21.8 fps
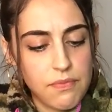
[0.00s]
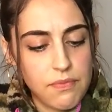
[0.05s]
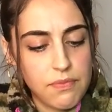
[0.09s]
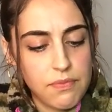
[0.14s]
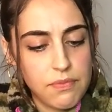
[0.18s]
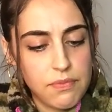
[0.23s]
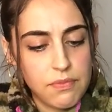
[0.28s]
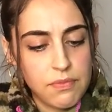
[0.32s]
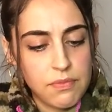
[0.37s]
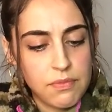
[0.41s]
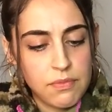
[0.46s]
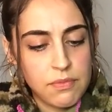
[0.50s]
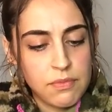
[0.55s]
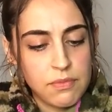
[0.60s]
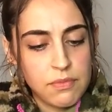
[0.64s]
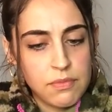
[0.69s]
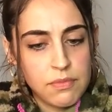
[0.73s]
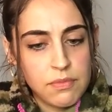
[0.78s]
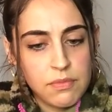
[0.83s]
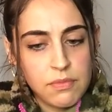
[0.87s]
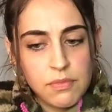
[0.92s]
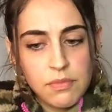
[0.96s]

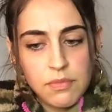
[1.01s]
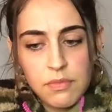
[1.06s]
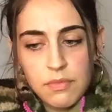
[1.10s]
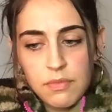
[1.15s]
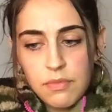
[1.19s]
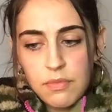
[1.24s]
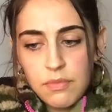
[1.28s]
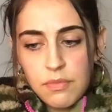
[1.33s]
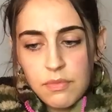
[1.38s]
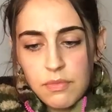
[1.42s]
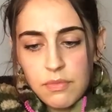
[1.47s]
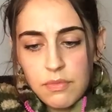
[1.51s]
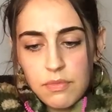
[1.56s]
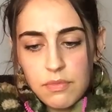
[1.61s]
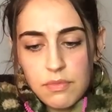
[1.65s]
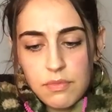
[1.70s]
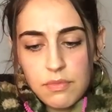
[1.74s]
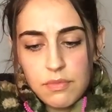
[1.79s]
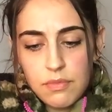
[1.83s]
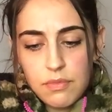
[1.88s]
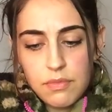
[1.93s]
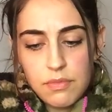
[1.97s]

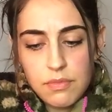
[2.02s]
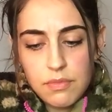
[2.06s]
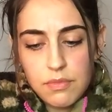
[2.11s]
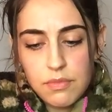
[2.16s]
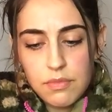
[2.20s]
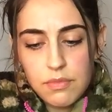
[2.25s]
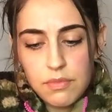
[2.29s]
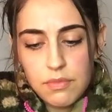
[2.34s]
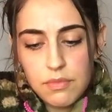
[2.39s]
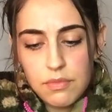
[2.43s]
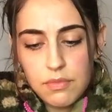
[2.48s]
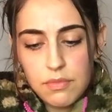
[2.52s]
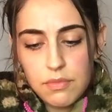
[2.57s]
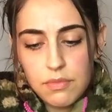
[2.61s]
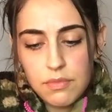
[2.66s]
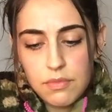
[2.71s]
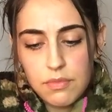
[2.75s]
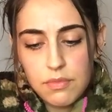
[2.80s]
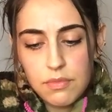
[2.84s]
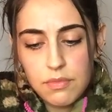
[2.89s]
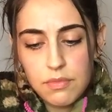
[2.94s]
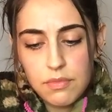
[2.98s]

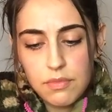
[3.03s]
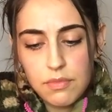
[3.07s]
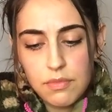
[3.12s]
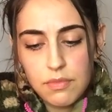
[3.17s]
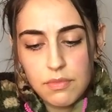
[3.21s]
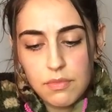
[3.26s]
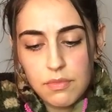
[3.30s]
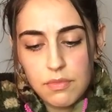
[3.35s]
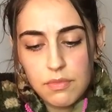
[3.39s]
(no one is talking)